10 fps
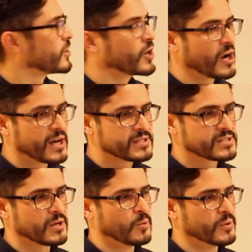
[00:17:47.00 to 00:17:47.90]
to
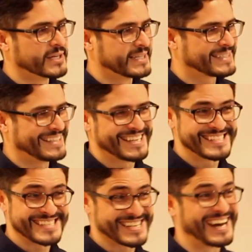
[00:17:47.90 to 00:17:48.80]
God's word.
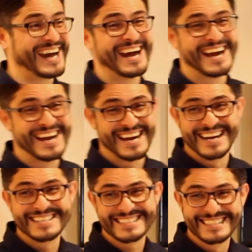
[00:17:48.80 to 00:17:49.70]
This is
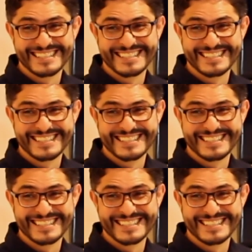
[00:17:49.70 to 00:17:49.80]
hard.